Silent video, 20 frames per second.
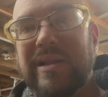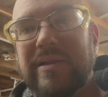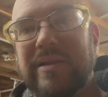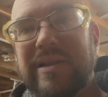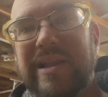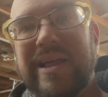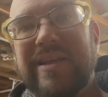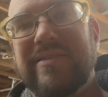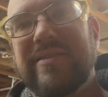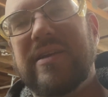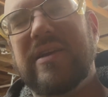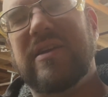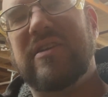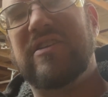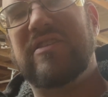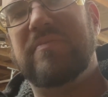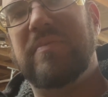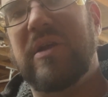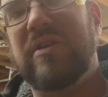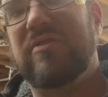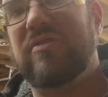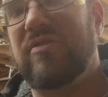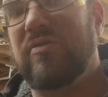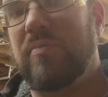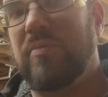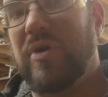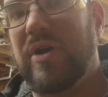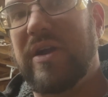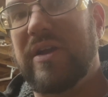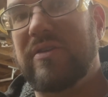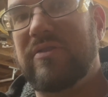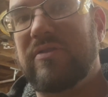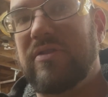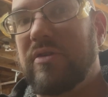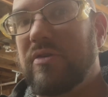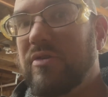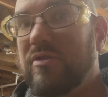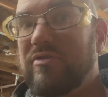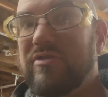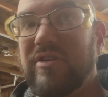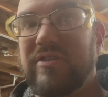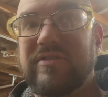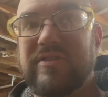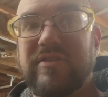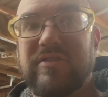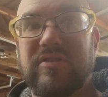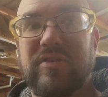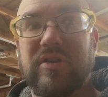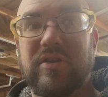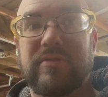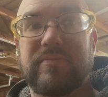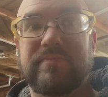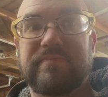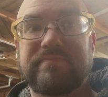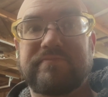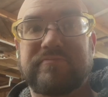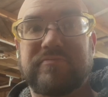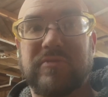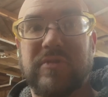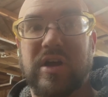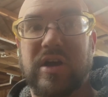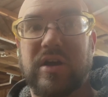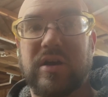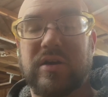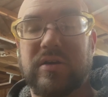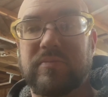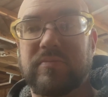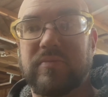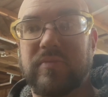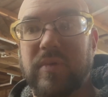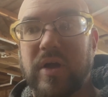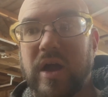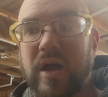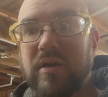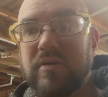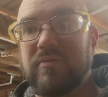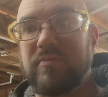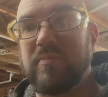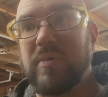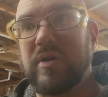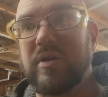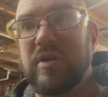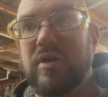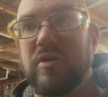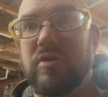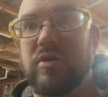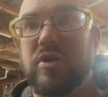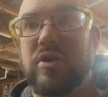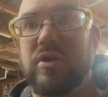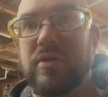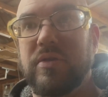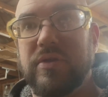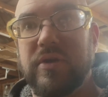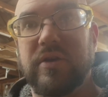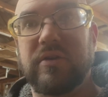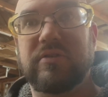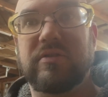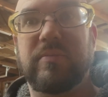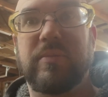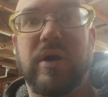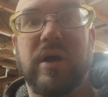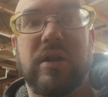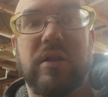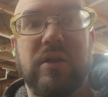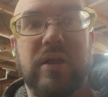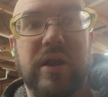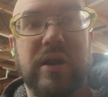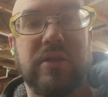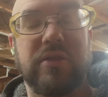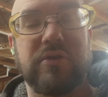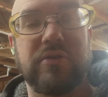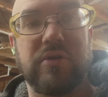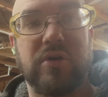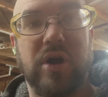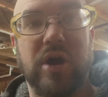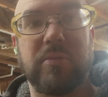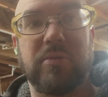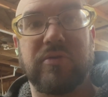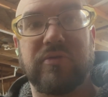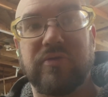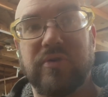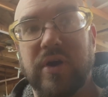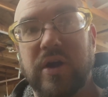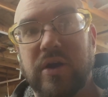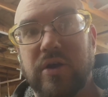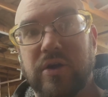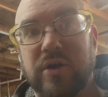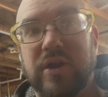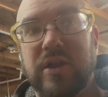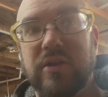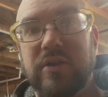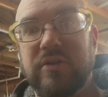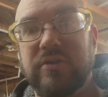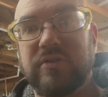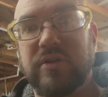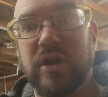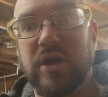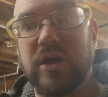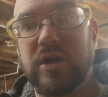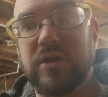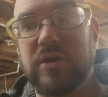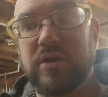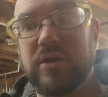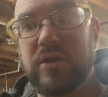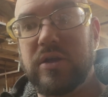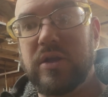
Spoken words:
less expensive brands that are just as good. I've been hearing good things about a lot of the new Harbor Freight Hercules line.